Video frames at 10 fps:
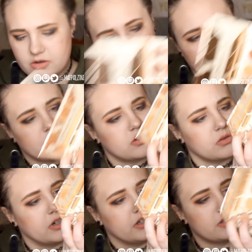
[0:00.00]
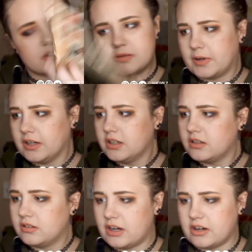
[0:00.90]
which was Spark.
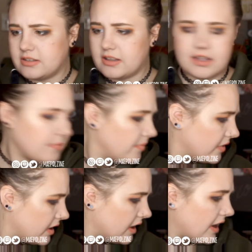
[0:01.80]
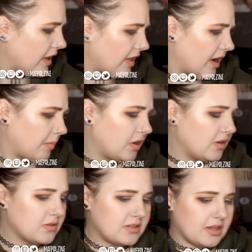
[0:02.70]
I already said that. Then I'm going to
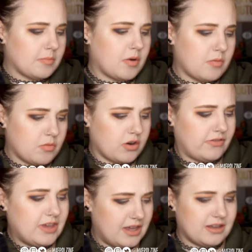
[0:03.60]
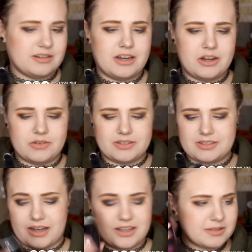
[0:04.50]
use some Morphe Continuous
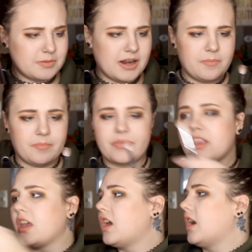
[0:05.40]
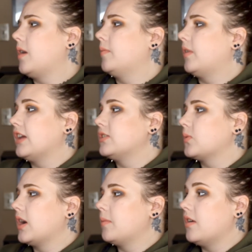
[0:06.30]
Setting Spray. I
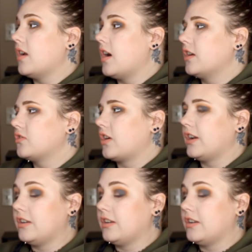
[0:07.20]
swear I'm not trying